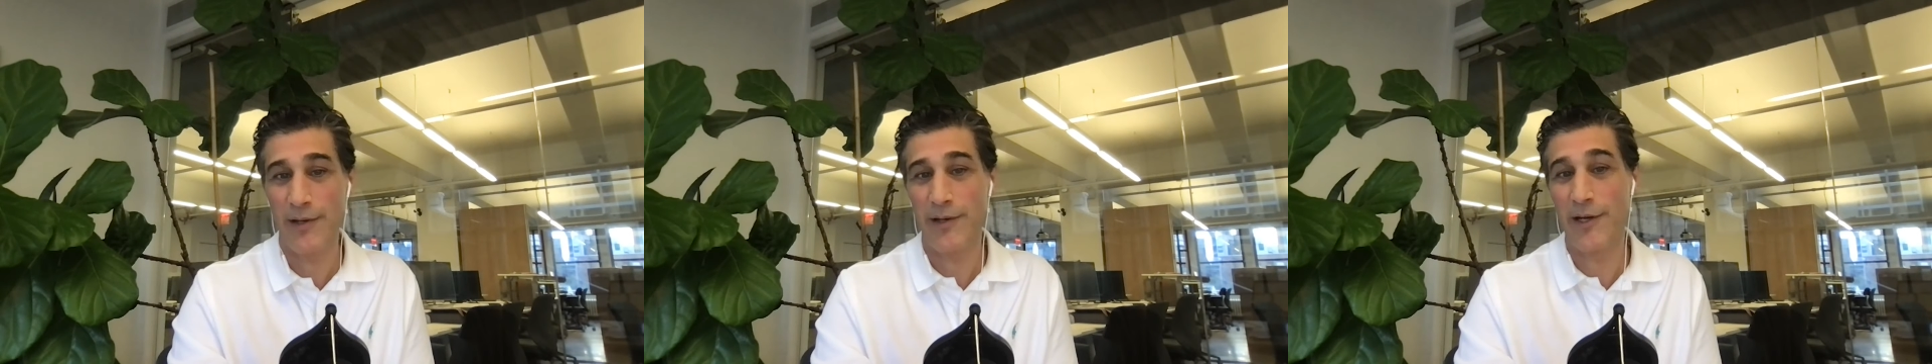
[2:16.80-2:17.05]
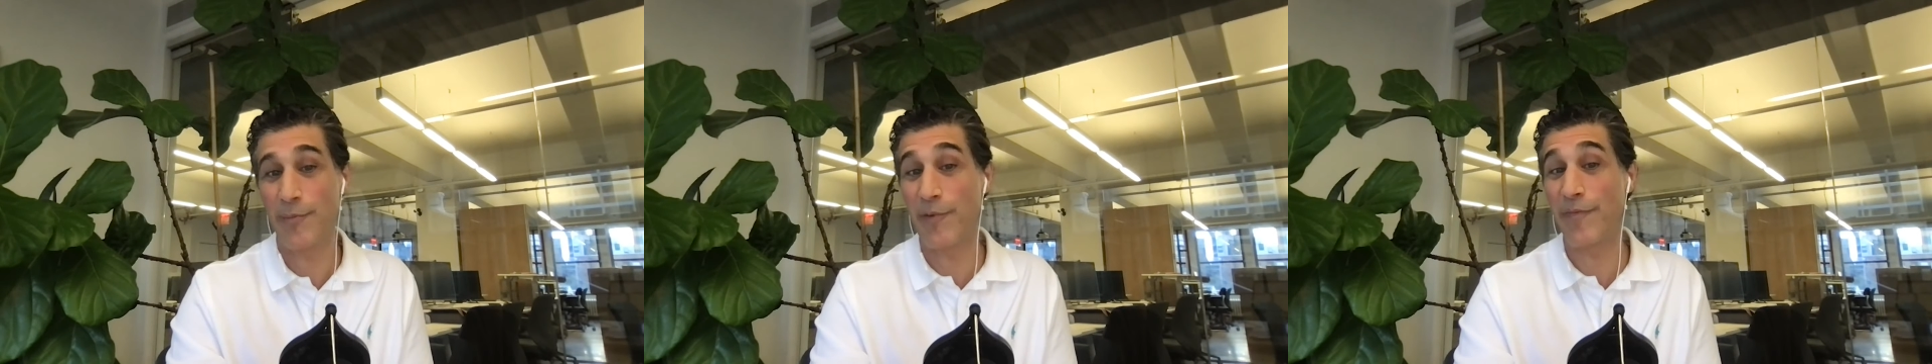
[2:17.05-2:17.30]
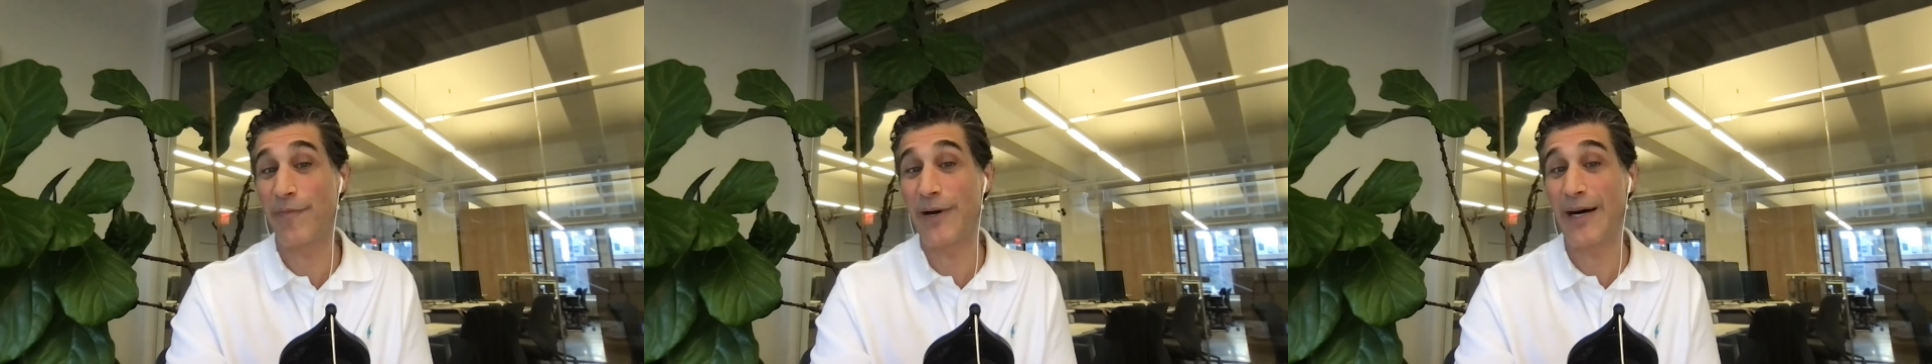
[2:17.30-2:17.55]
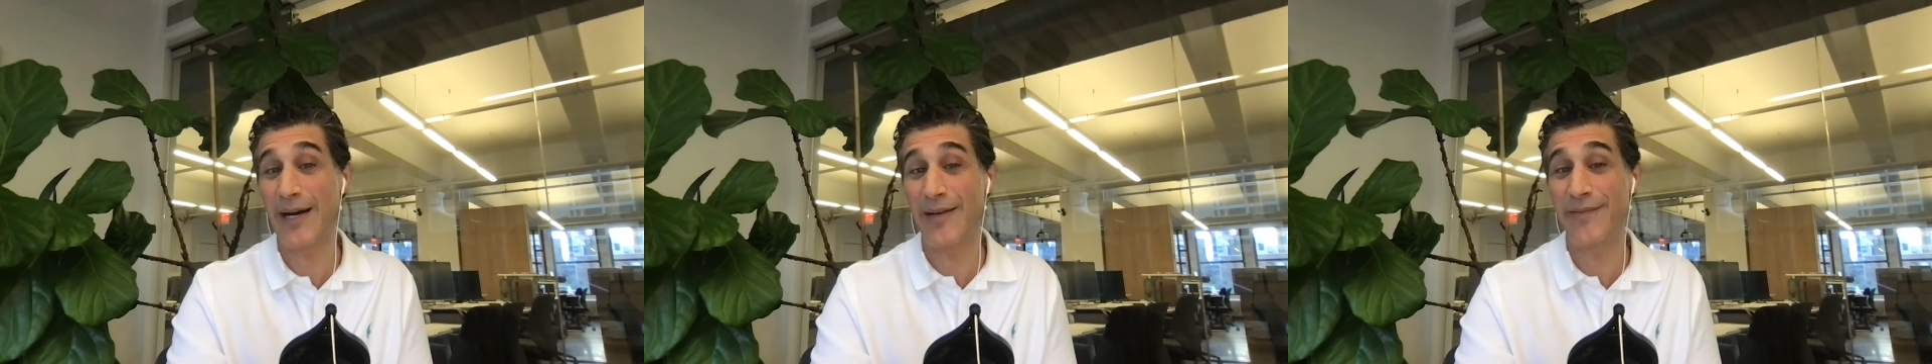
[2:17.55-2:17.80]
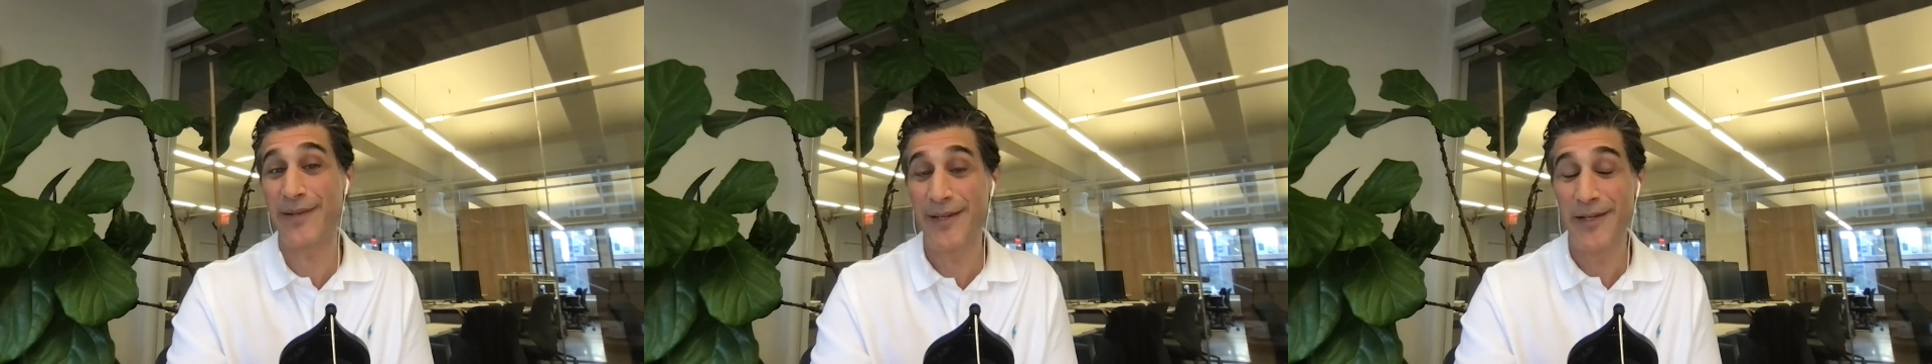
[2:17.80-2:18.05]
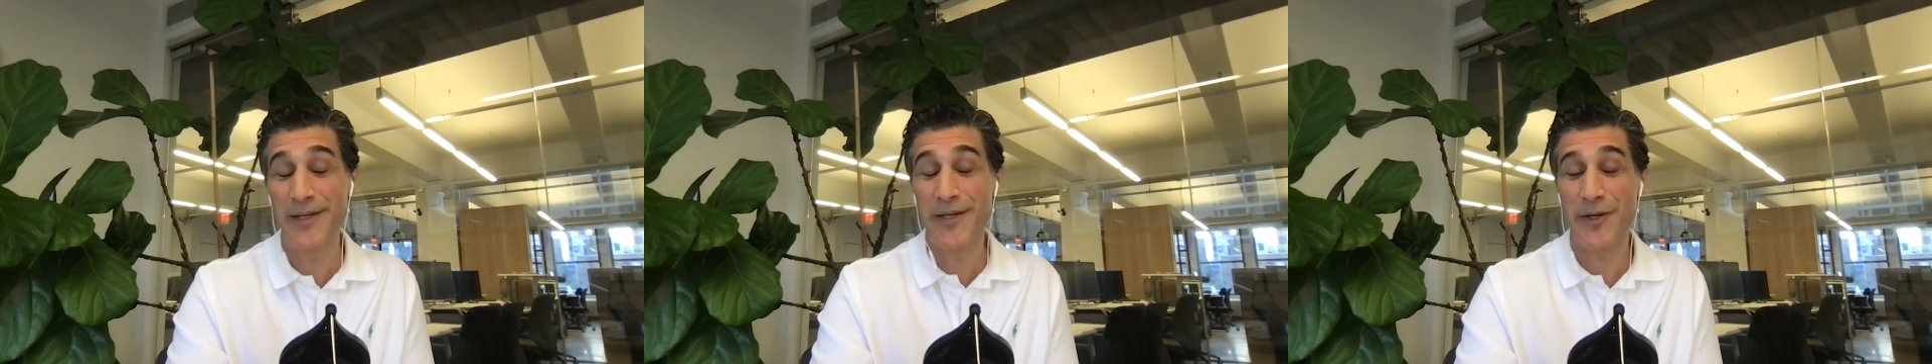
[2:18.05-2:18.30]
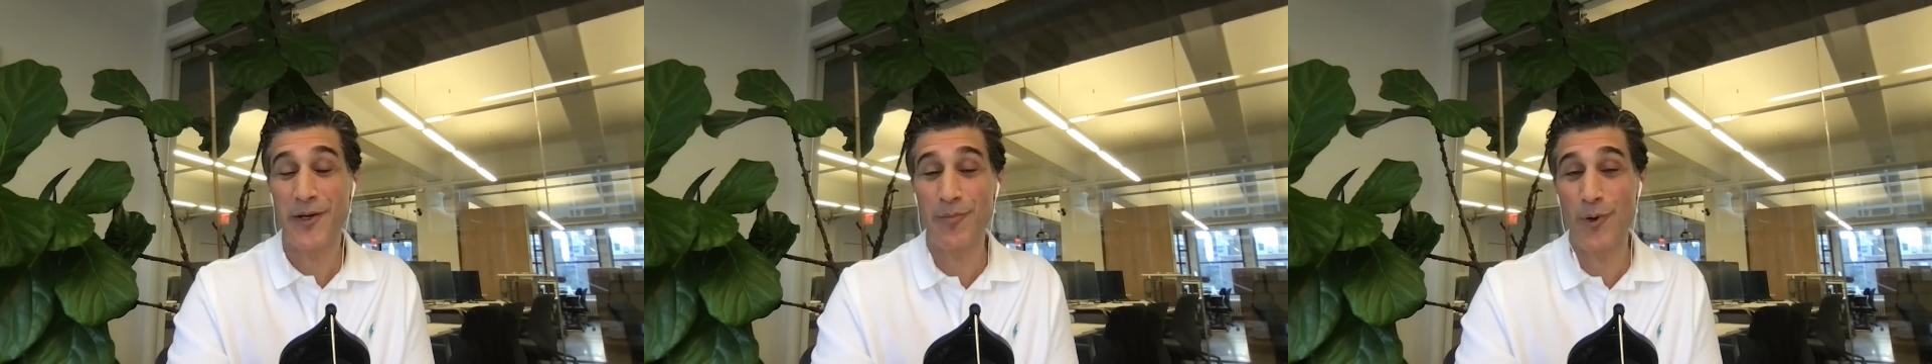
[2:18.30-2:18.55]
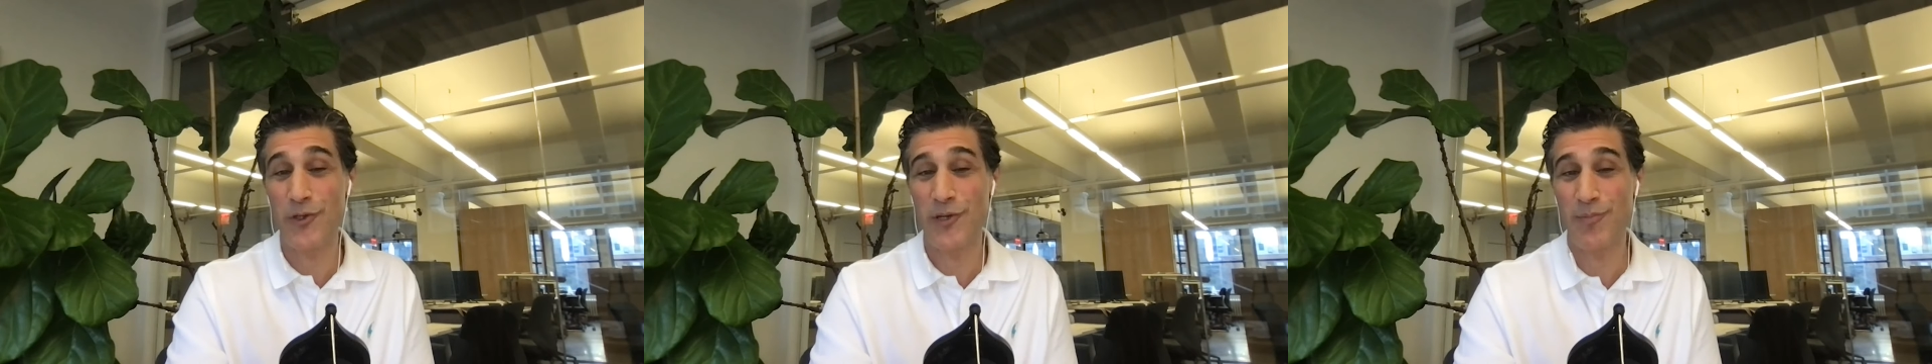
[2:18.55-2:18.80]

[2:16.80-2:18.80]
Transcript: Number 5, your most